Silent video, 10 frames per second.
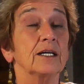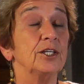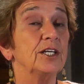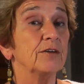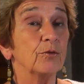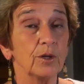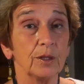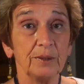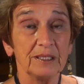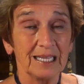You never want
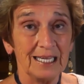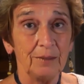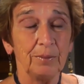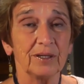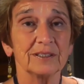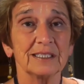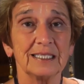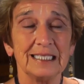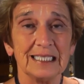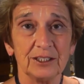to be late because
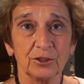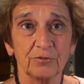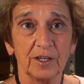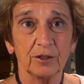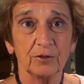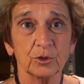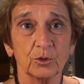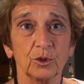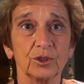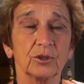that dings your FICO
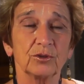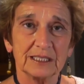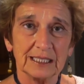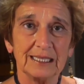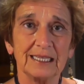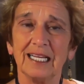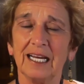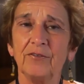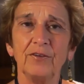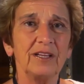score. So set
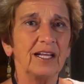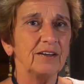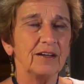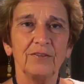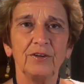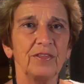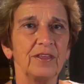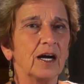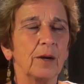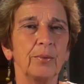
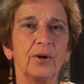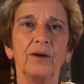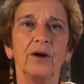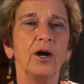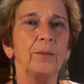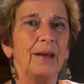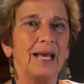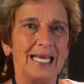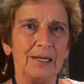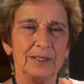everything up on
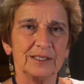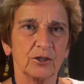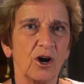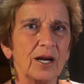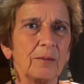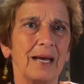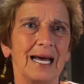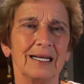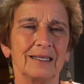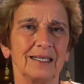payments
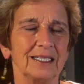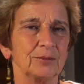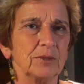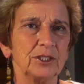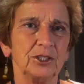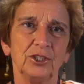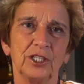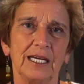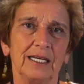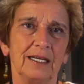automatically as much as you
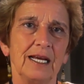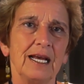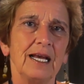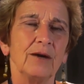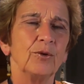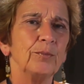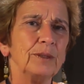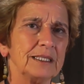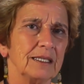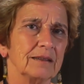can. We're
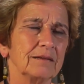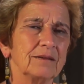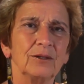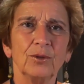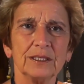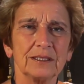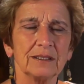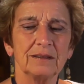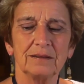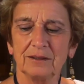busy. Who wants
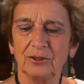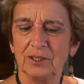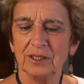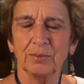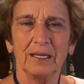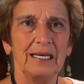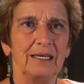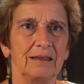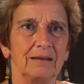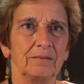to do this by
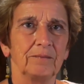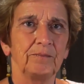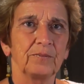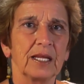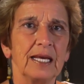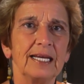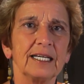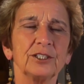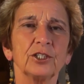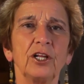hand? And
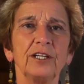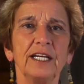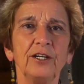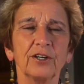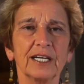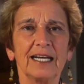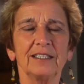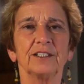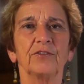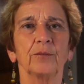consolidate your
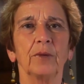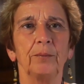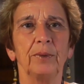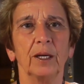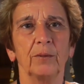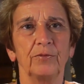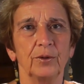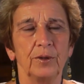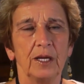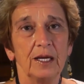accounts if it might be
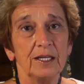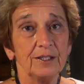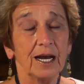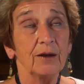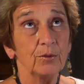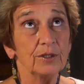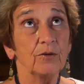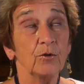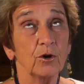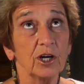helpful. I would
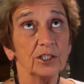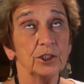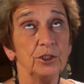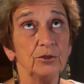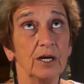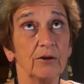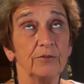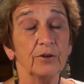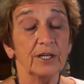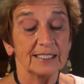caution you,
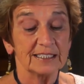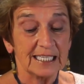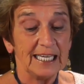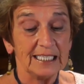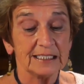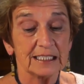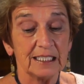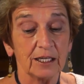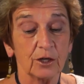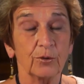however, against
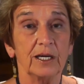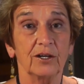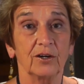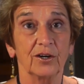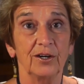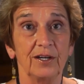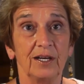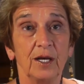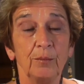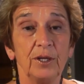canceling a credit card
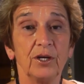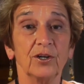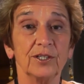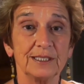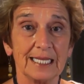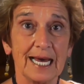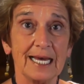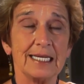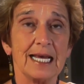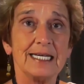because
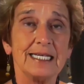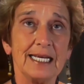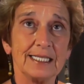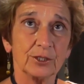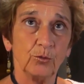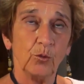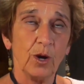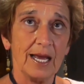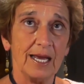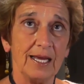that takes
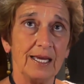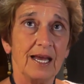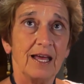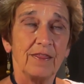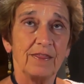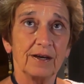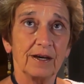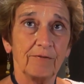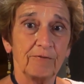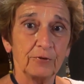away
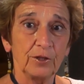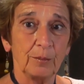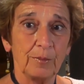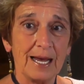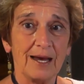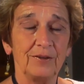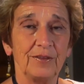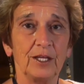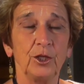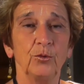the full amount
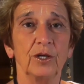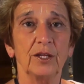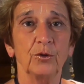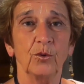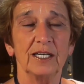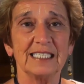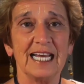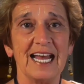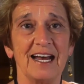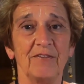that you would otherwise
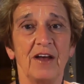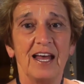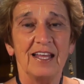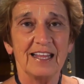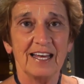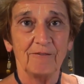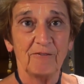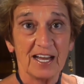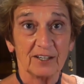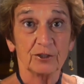have that
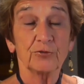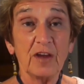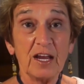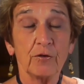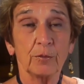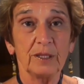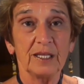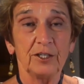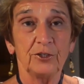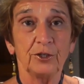factors
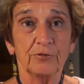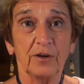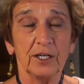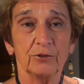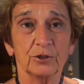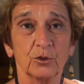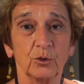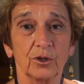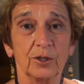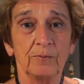favorably into your FICO
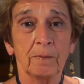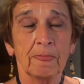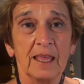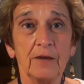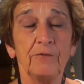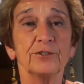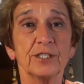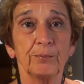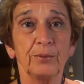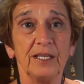score if you
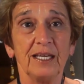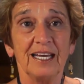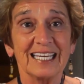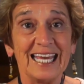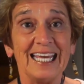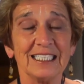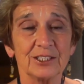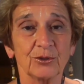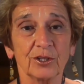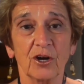simply
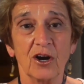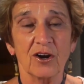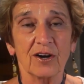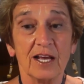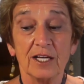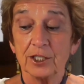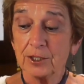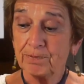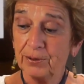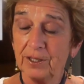cancel the card.
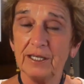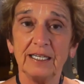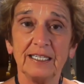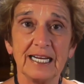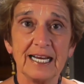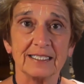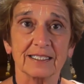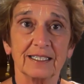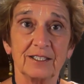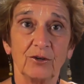Just put it in a
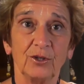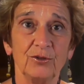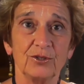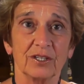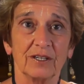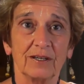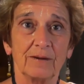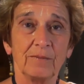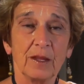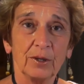desk and don't use it.
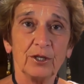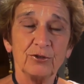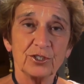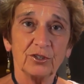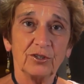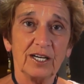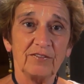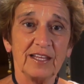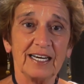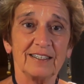But you still have
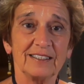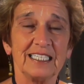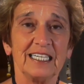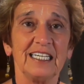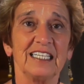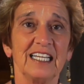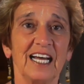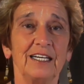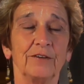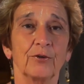that outstanding
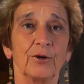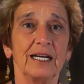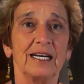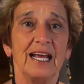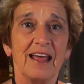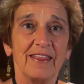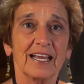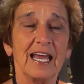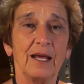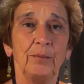line of credit that
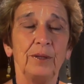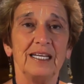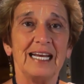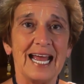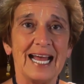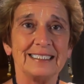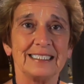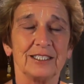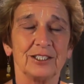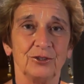can be an
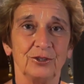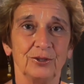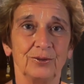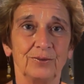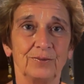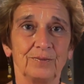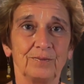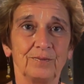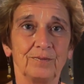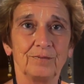asset to you.
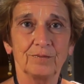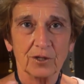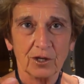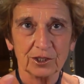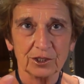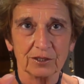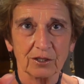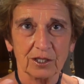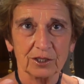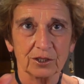Caution,
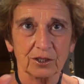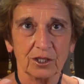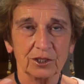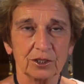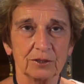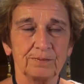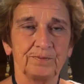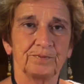caution, caution.